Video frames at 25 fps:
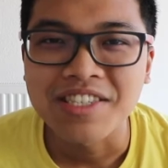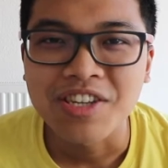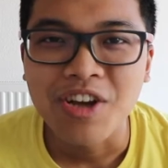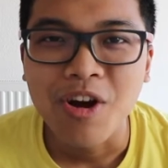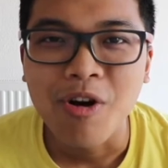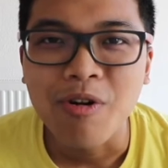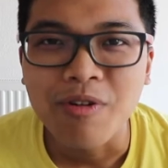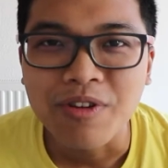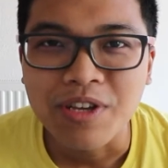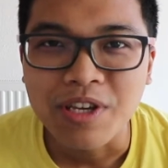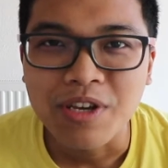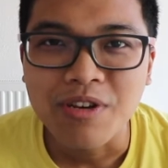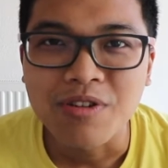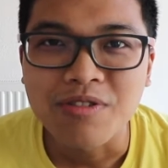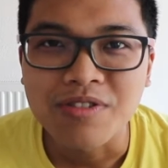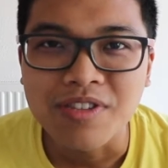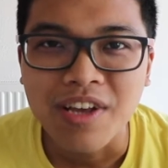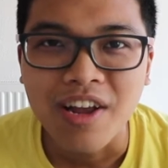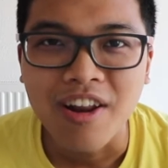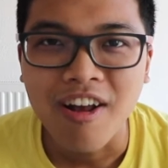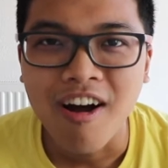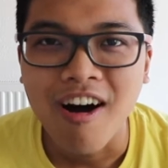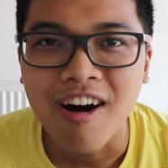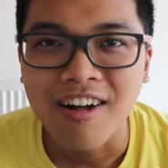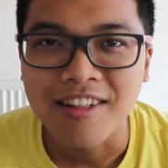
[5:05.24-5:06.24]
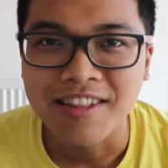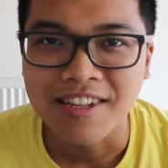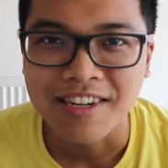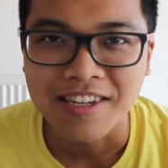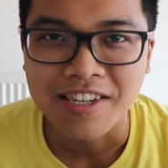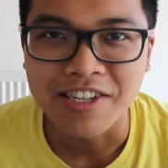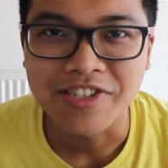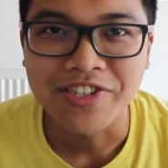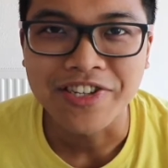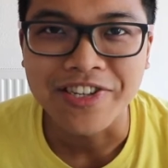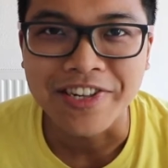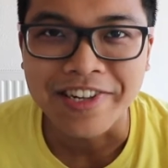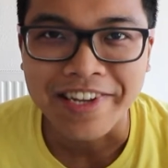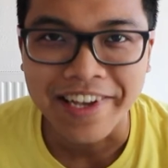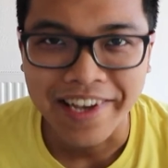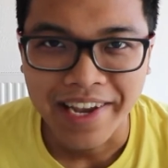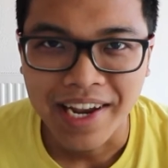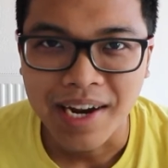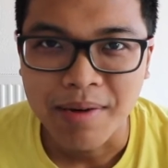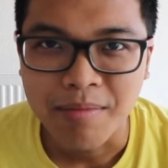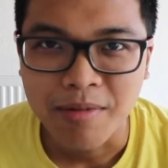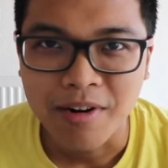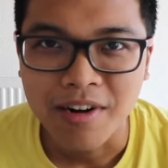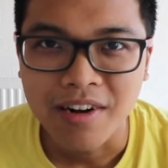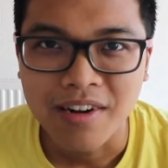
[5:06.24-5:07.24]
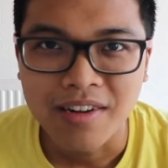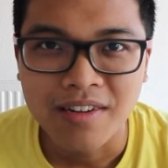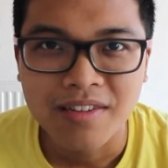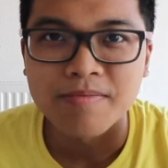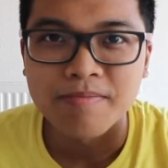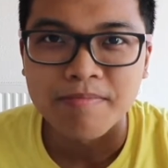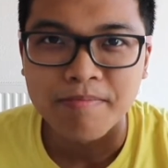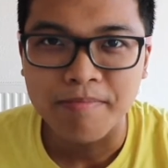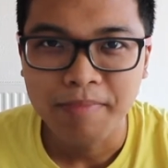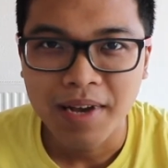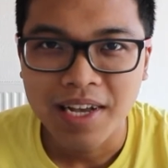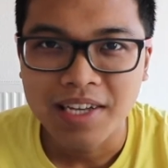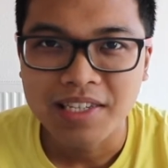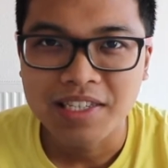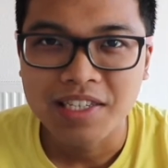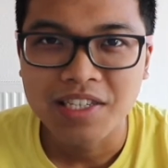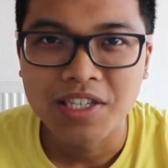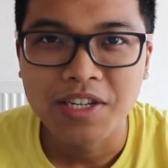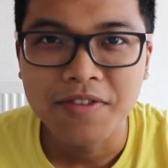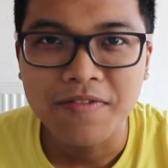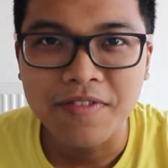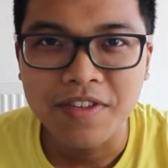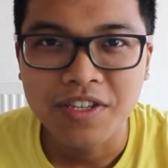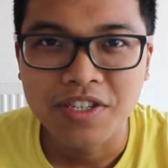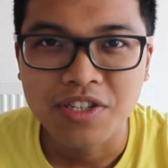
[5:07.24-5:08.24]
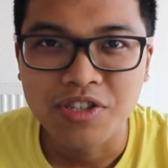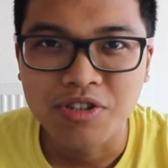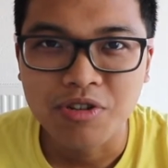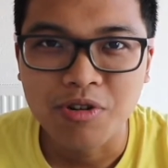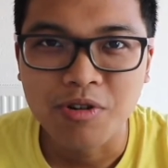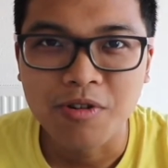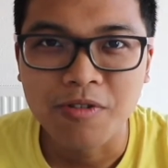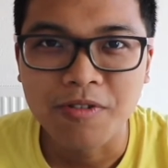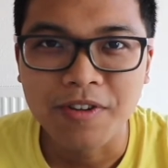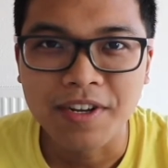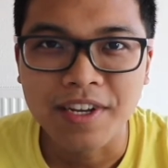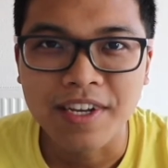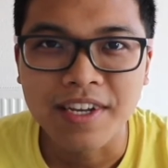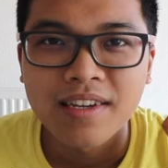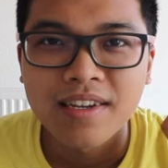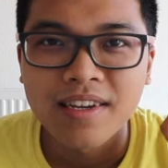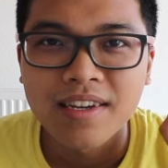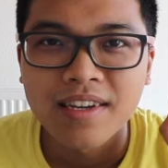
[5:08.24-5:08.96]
no use at all in a digital camera. Message of the story